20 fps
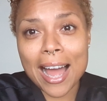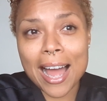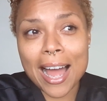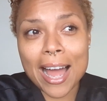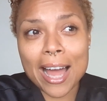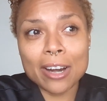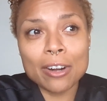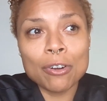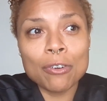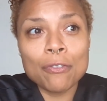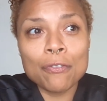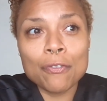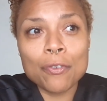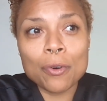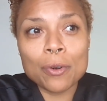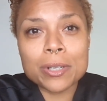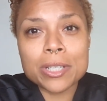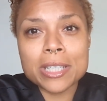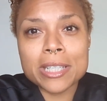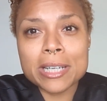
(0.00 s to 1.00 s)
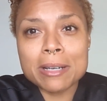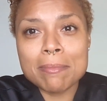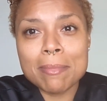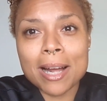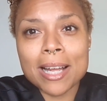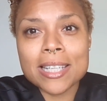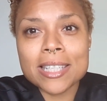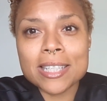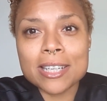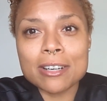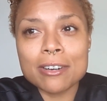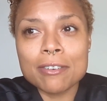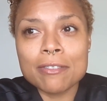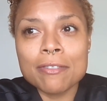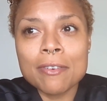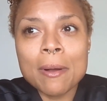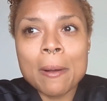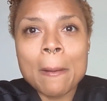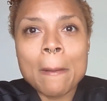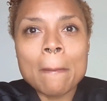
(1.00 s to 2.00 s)
I don't foresee myself
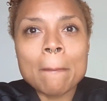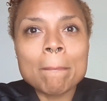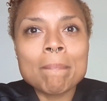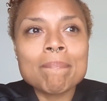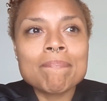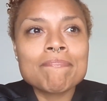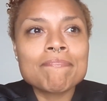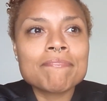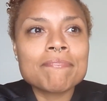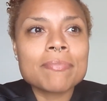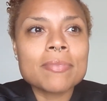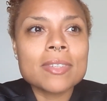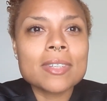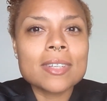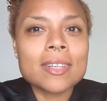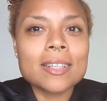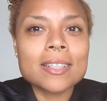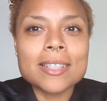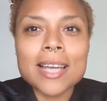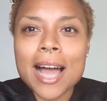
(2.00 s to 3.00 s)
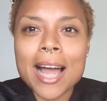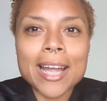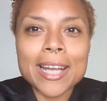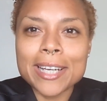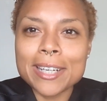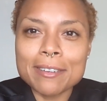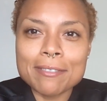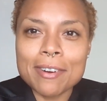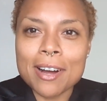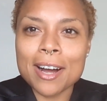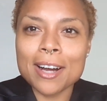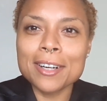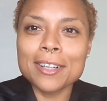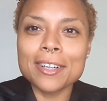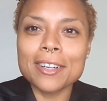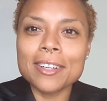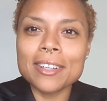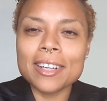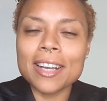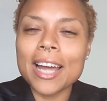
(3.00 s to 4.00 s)
dying of
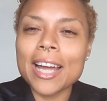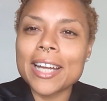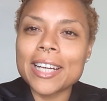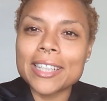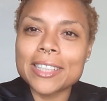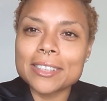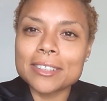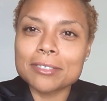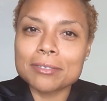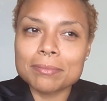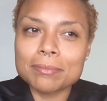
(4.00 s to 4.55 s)
hunger." Like,